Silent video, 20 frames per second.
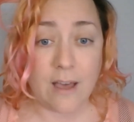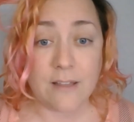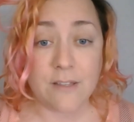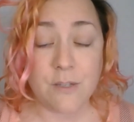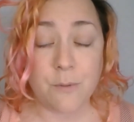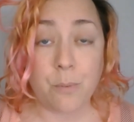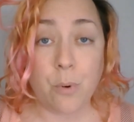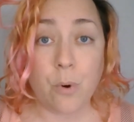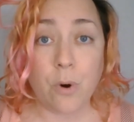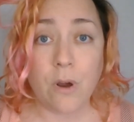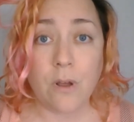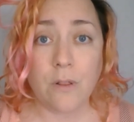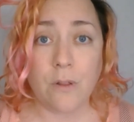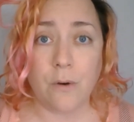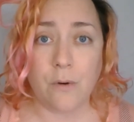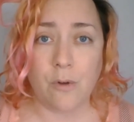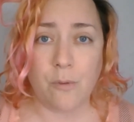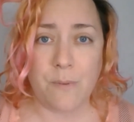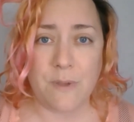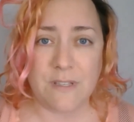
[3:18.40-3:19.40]
support
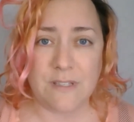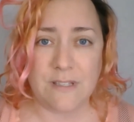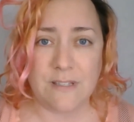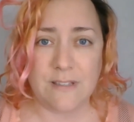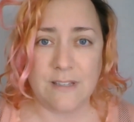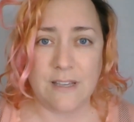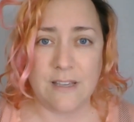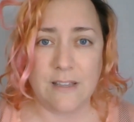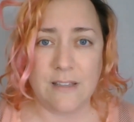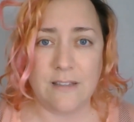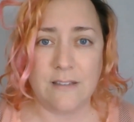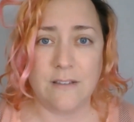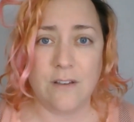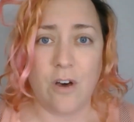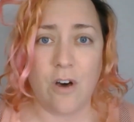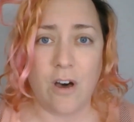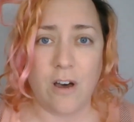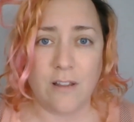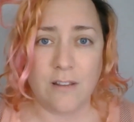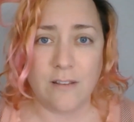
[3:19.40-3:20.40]
local businesses
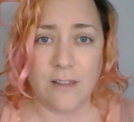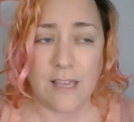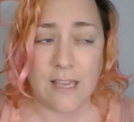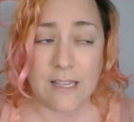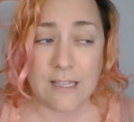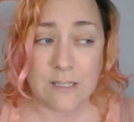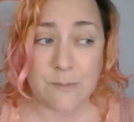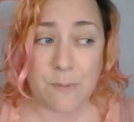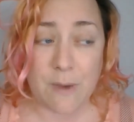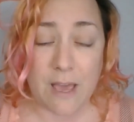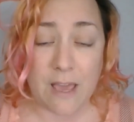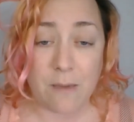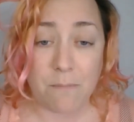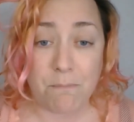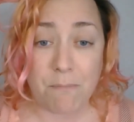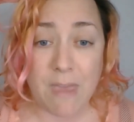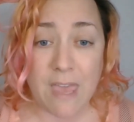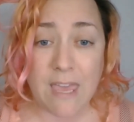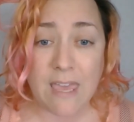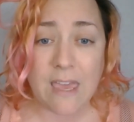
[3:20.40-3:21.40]
is by
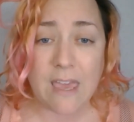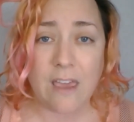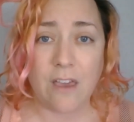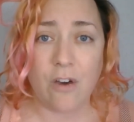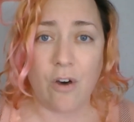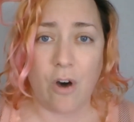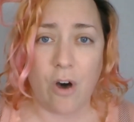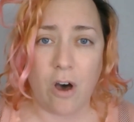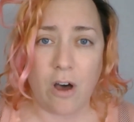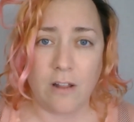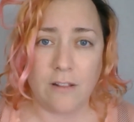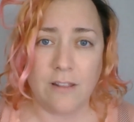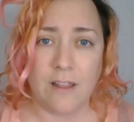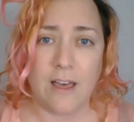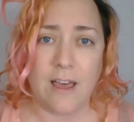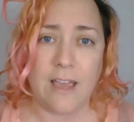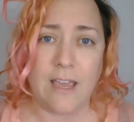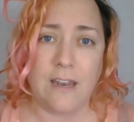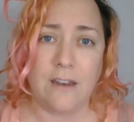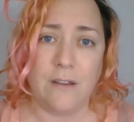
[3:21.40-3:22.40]
making
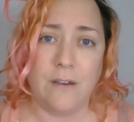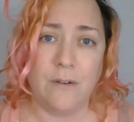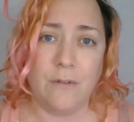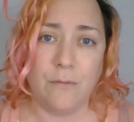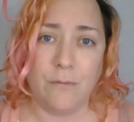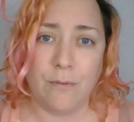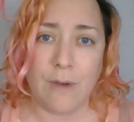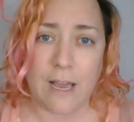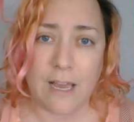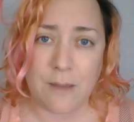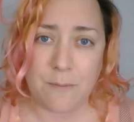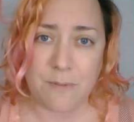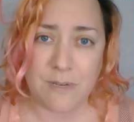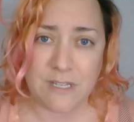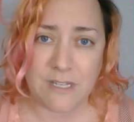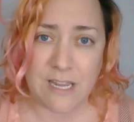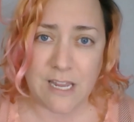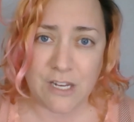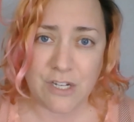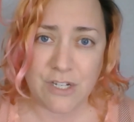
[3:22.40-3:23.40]
online
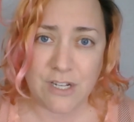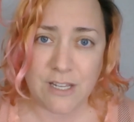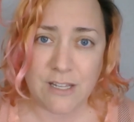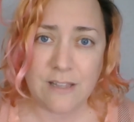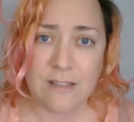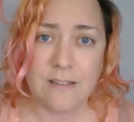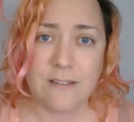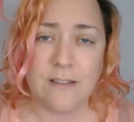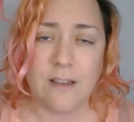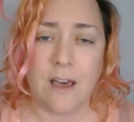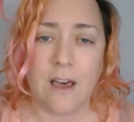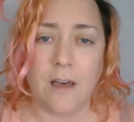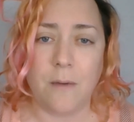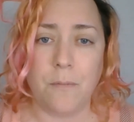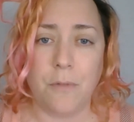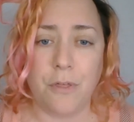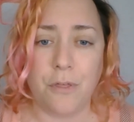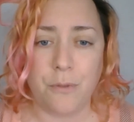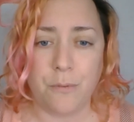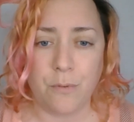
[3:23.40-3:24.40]
recommendations
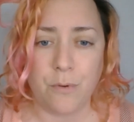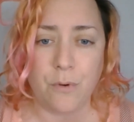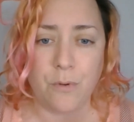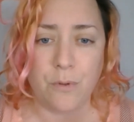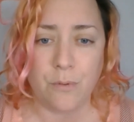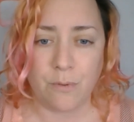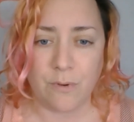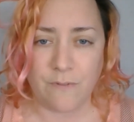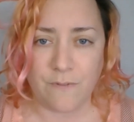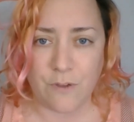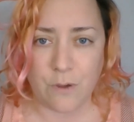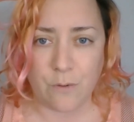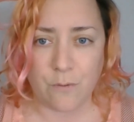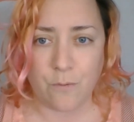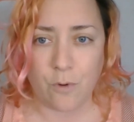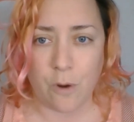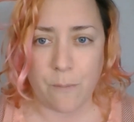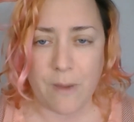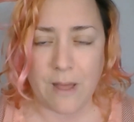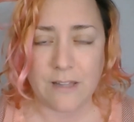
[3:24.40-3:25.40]
through the review
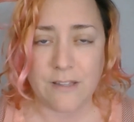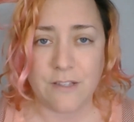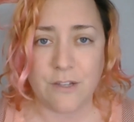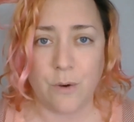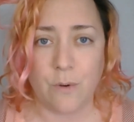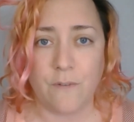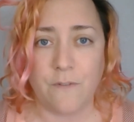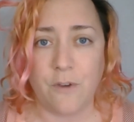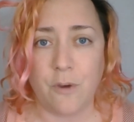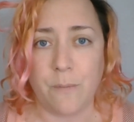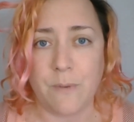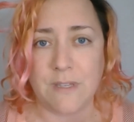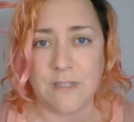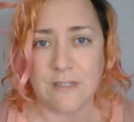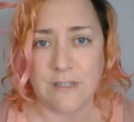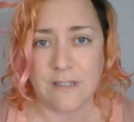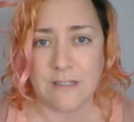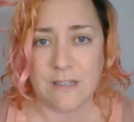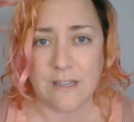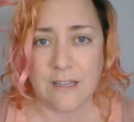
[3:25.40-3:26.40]
format. So if
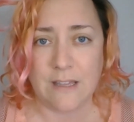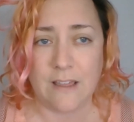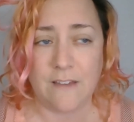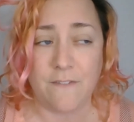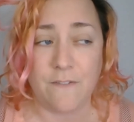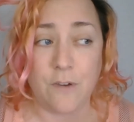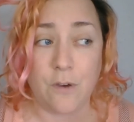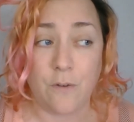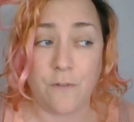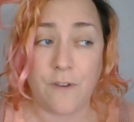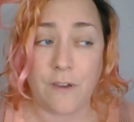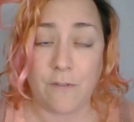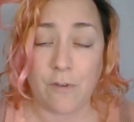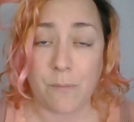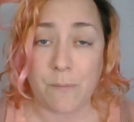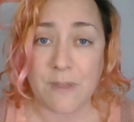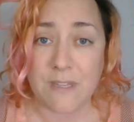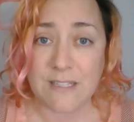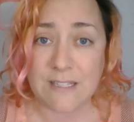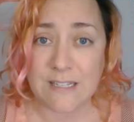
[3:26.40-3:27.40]
your
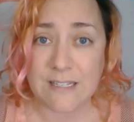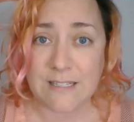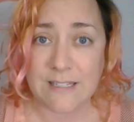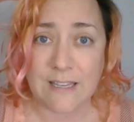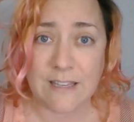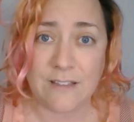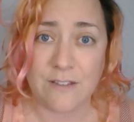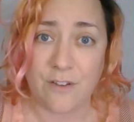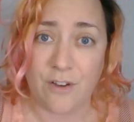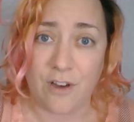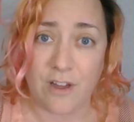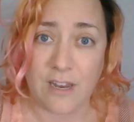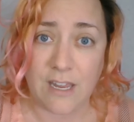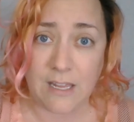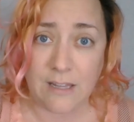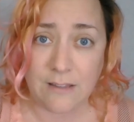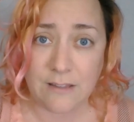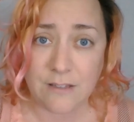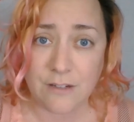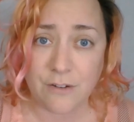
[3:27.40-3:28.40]
favorite business is on
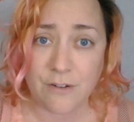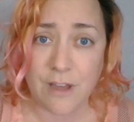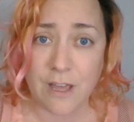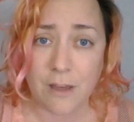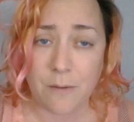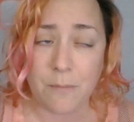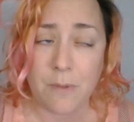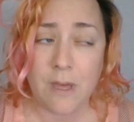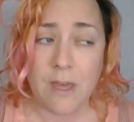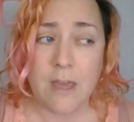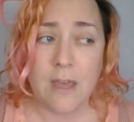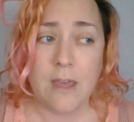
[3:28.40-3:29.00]
Instagram,